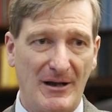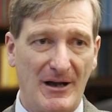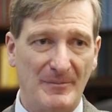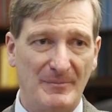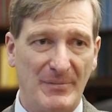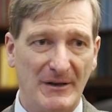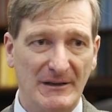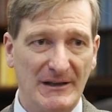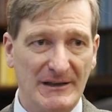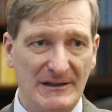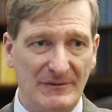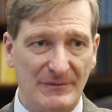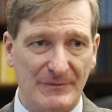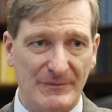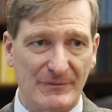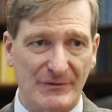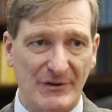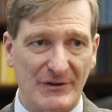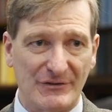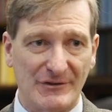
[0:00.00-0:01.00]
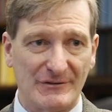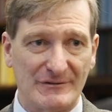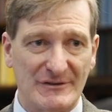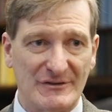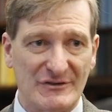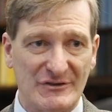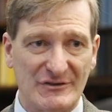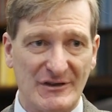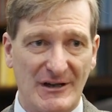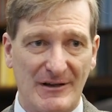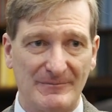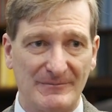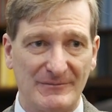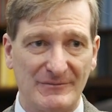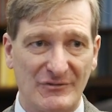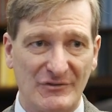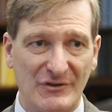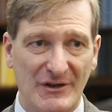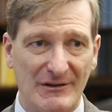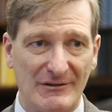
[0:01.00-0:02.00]
a belief that there is
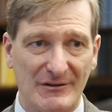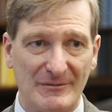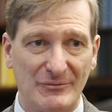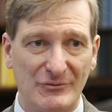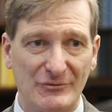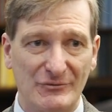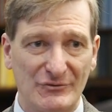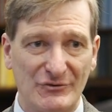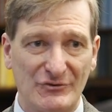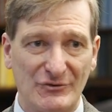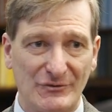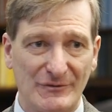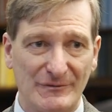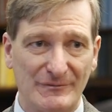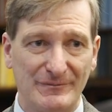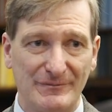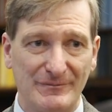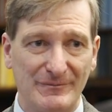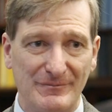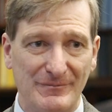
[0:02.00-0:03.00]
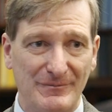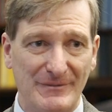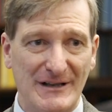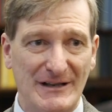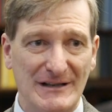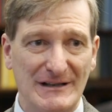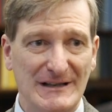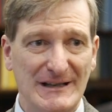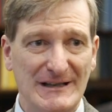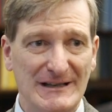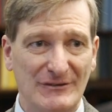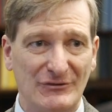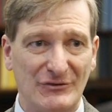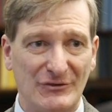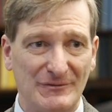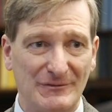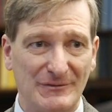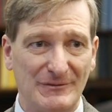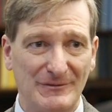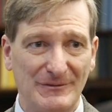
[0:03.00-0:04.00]
some terrible sort of
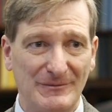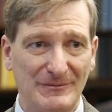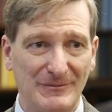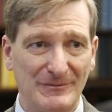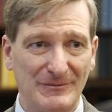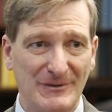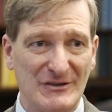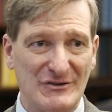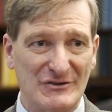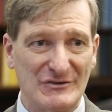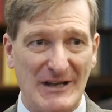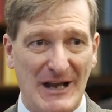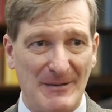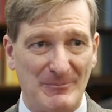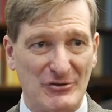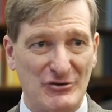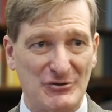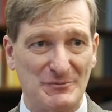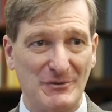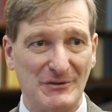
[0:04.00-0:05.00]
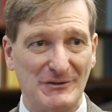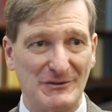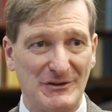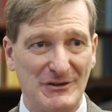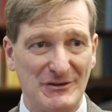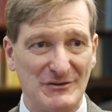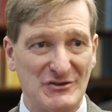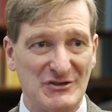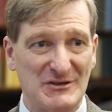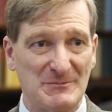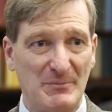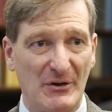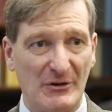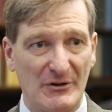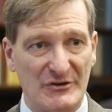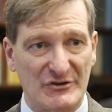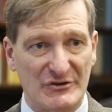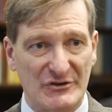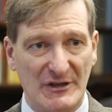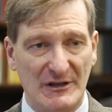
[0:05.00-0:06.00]
elite establishment
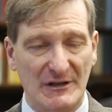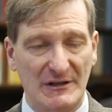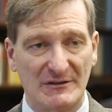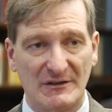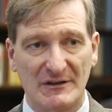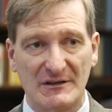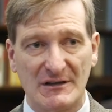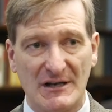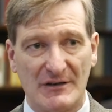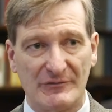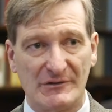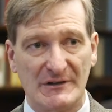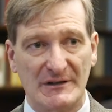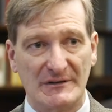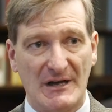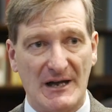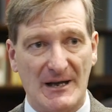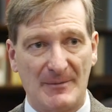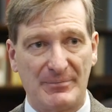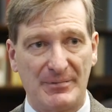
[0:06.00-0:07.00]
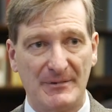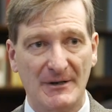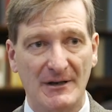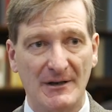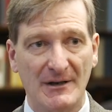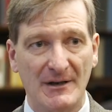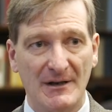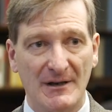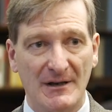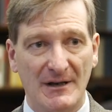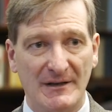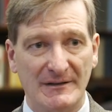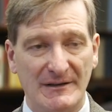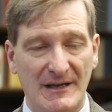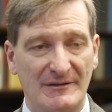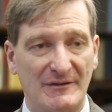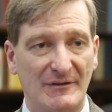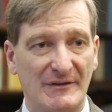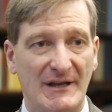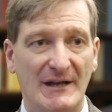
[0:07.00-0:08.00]
conspiracy to cover it up. And
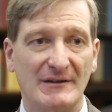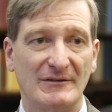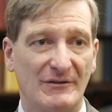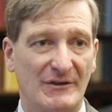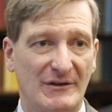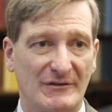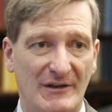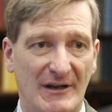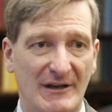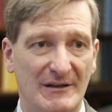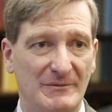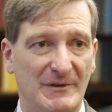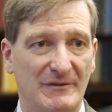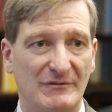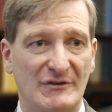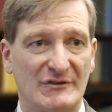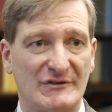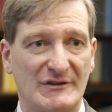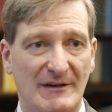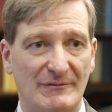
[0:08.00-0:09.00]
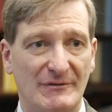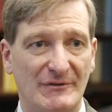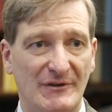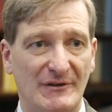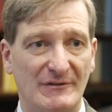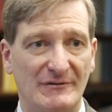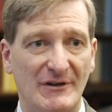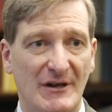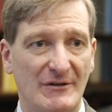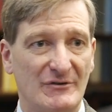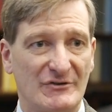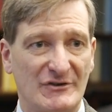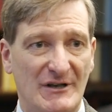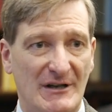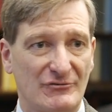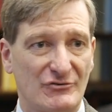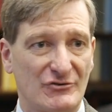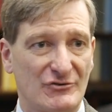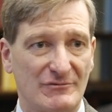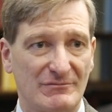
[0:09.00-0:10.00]
yet at the end of the day, we've discovered that
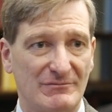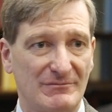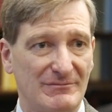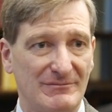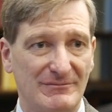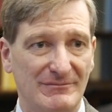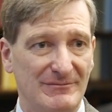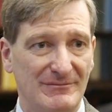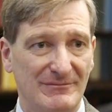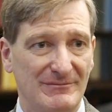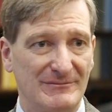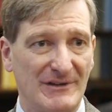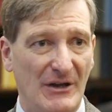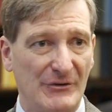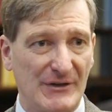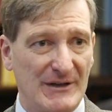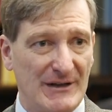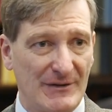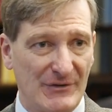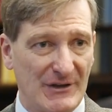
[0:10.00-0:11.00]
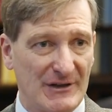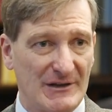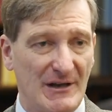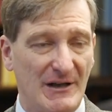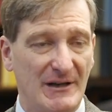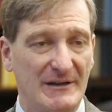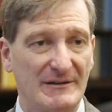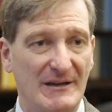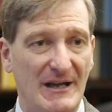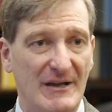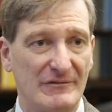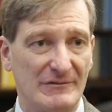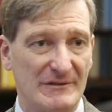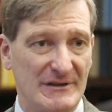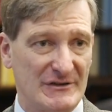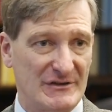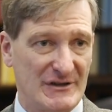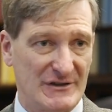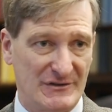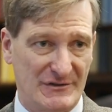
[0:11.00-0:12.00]
nothing of the kind ever
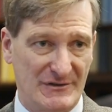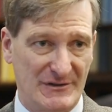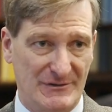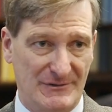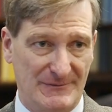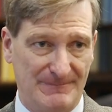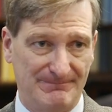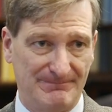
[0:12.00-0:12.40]
existed.